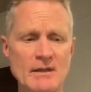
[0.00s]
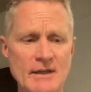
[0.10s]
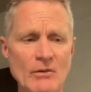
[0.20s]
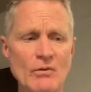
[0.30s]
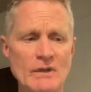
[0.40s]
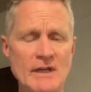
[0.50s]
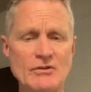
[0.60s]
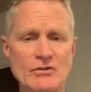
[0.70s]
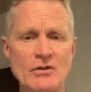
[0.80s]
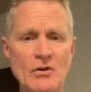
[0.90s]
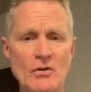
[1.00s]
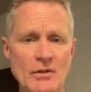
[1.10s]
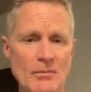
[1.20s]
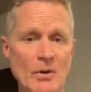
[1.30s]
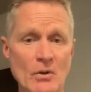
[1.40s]
that would get you to go
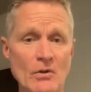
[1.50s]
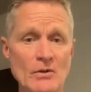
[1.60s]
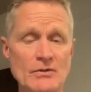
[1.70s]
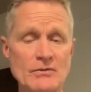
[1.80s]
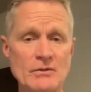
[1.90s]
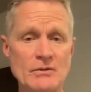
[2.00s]
to the polls?